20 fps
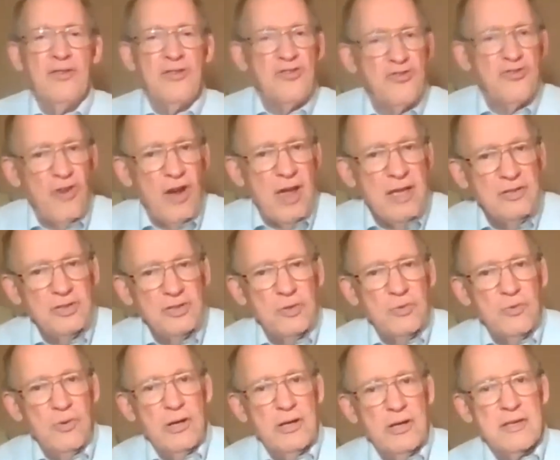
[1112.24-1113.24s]
The
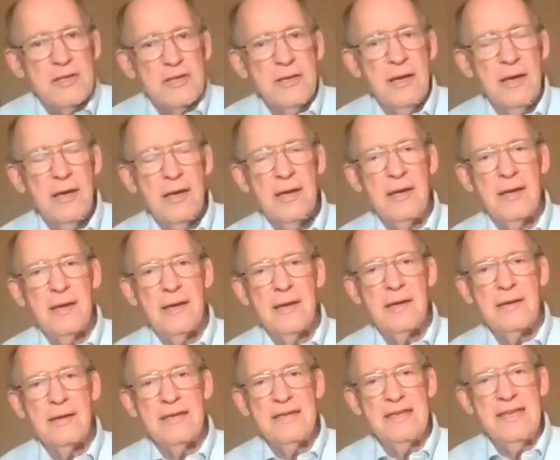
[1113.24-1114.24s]
stranger was
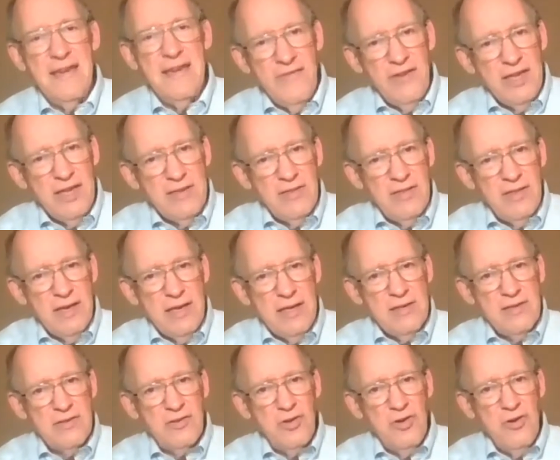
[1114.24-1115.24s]
giving
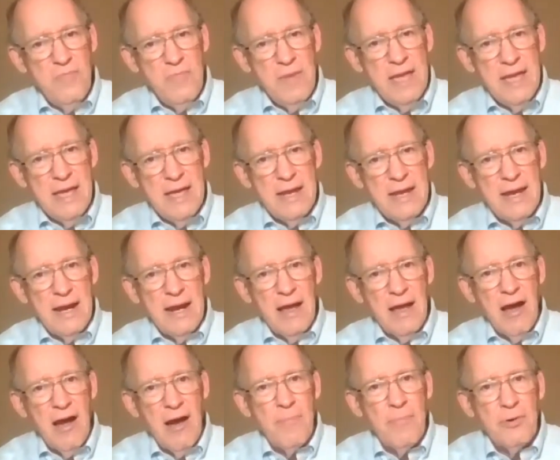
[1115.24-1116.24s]
these two men an
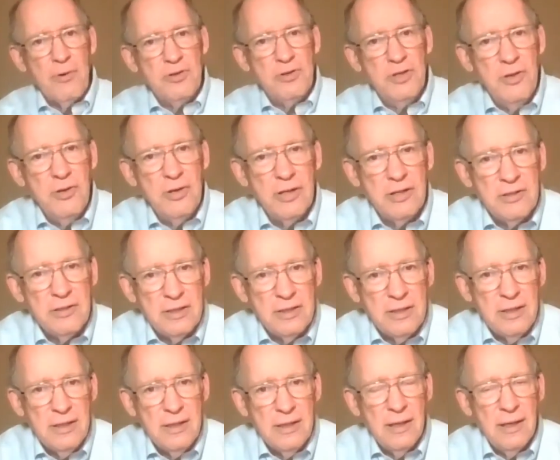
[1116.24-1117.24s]

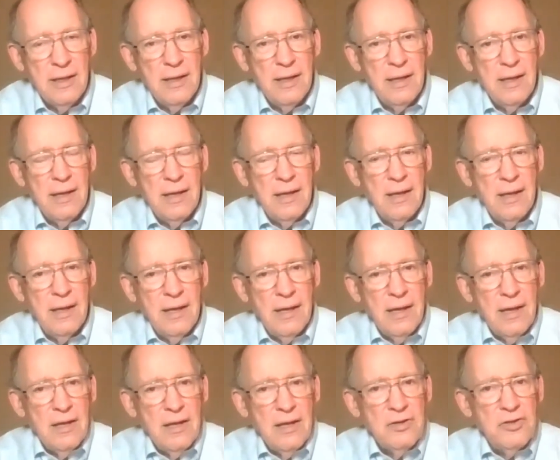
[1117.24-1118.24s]
opportunity
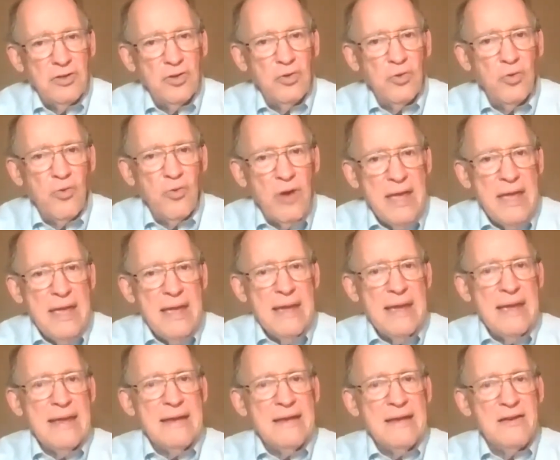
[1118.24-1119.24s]
to
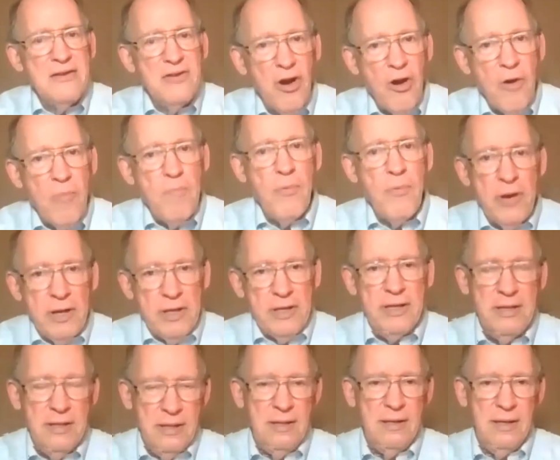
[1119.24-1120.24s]

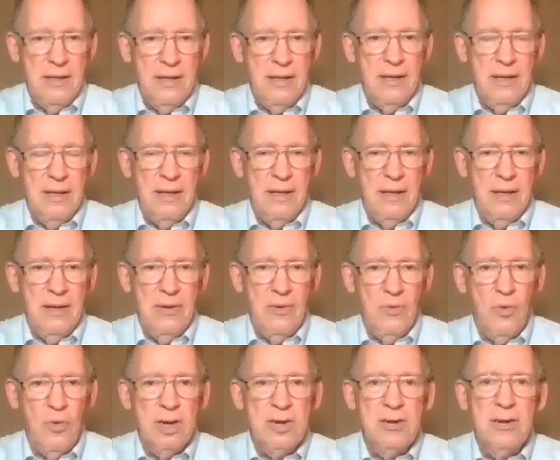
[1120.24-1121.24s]
reinterpret
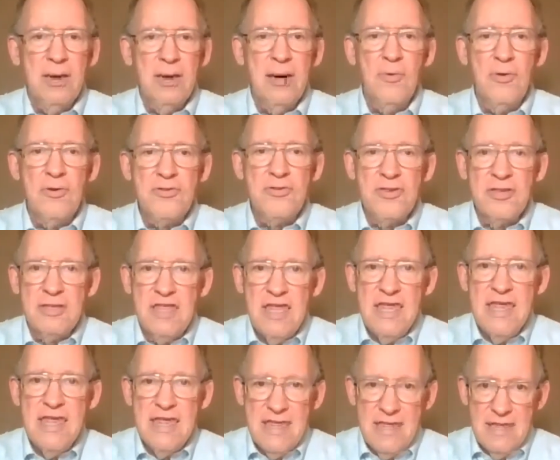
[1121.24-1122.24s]
what they were
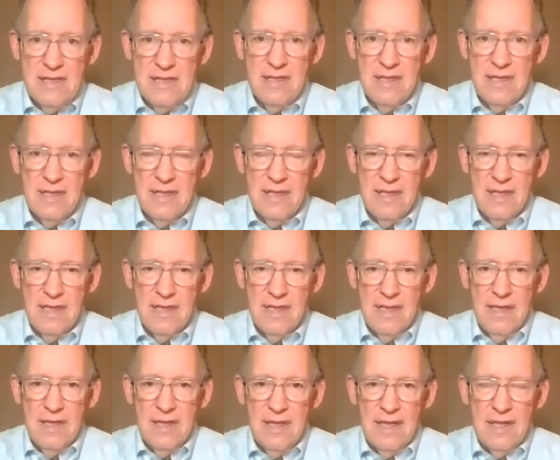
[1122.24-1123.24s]
seeing
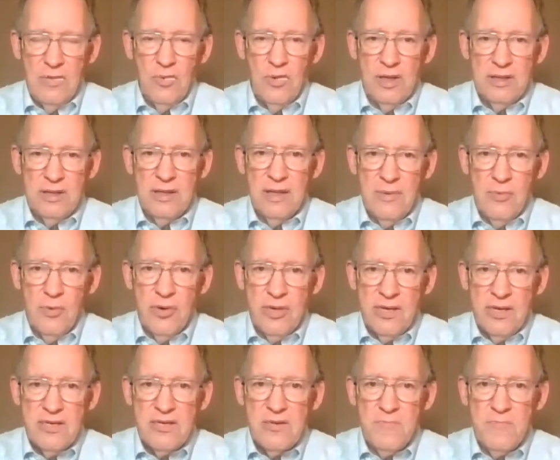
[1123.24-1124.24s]
and what they
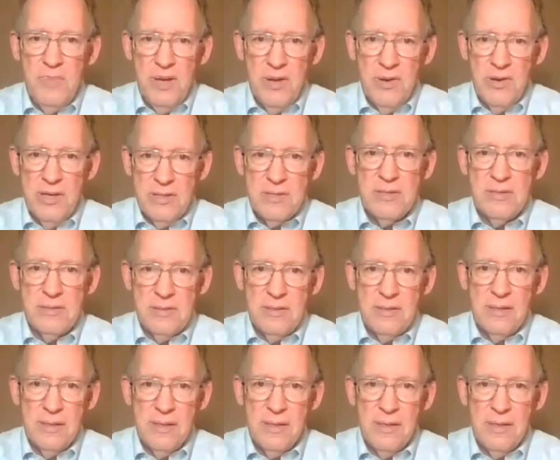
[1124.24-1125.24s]
were experiencing.